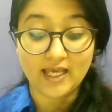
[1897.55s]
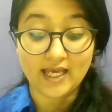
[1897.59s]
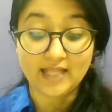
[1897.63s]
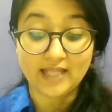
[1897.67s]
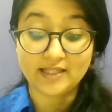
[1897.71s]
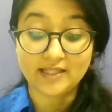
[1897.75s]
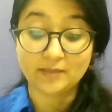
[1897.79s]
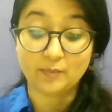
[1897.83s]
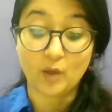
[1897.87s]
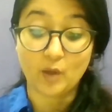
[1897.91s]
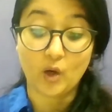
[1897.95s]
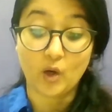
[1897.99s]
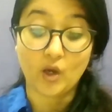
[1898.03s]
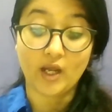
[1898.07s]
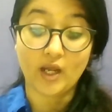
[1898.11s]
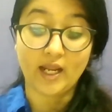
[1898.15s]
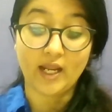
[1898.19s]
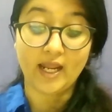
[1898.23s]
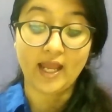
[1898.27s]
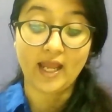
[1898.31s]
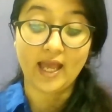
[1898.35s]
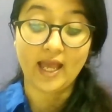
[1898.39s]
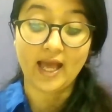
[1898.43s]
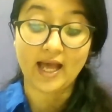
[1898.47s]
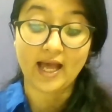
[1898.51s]
and the
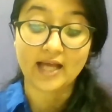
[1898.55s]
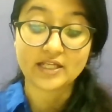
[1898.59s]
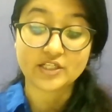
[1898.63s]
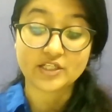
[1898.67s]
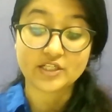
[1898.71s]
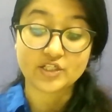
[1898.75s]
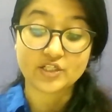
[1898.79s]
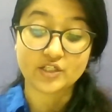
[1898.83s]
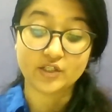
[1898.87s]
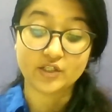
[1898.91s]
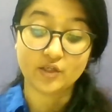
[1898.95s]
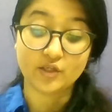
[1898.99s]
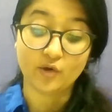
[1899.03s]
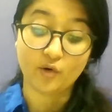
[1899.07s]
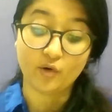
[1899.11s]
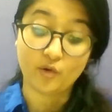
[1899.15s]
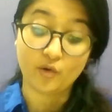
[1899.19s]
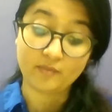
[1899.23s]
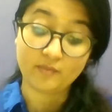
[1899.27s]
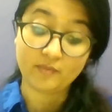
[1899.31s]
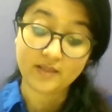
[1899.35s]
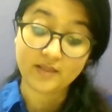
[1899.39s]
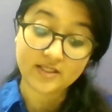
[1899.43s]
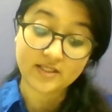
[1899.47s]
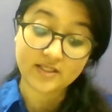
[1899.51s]
boy has
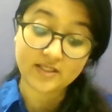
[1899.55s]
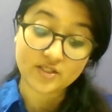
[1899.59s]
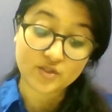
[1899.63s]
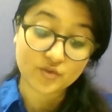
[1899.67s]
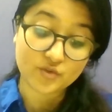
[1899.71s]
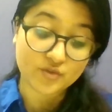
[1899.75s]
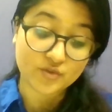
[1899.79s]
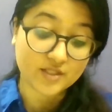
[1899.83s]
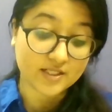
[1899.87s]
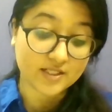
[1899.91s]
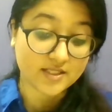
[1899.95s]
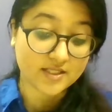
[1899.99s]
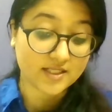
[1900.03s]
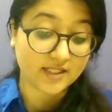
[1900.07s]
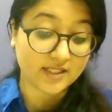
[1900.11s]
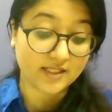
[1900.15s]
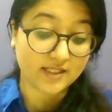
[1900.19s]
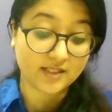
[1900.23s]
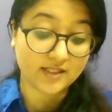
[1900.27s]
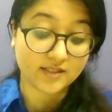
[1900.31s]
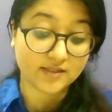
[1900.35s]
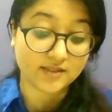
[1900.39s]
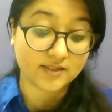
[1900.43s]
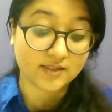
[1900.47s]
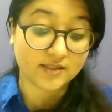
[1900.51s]
no means to
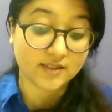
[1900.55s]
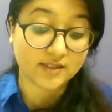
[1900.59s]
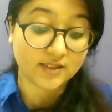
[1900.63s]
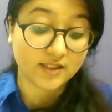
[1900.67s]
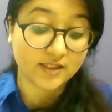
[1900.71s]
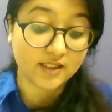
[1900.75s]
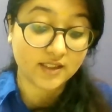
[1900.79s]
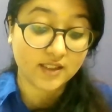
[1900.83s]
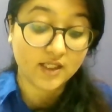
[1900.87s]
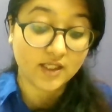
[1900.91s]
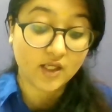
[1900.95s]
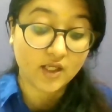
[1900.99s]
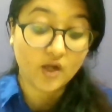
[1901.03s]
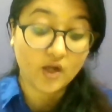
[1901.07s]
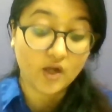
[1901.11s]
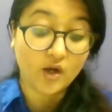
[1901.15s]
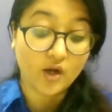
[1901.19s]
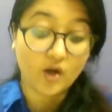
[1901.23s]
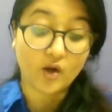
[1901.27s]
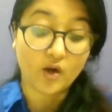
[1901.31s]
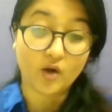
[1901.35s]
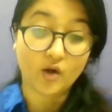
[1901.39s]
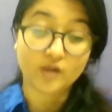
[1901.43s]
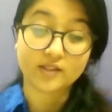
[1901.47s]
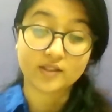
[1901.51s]
sustain the girl
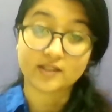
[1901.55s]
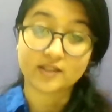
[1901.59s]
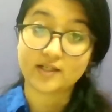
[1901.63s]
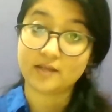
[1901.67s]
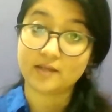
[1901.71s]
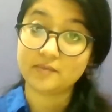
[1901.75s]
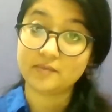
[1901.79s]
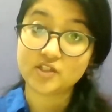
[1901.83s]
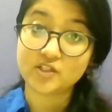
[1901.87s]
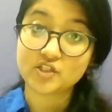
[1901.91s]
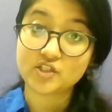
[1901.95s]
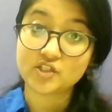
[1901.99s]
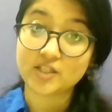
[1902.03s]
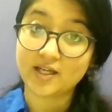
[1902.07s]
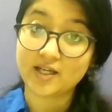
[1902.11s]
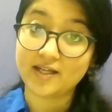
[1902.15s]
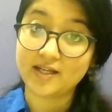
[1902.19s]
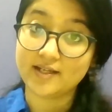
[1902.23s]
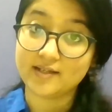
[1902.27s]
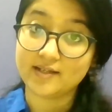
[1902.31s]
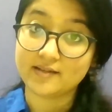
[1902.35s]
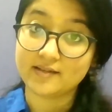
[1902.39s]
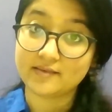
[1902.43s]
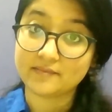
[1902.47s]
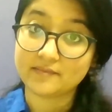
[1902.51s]
or the coming
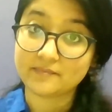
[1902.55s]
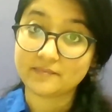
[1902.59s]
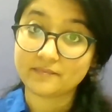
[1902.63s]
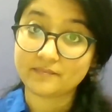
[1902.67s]
child.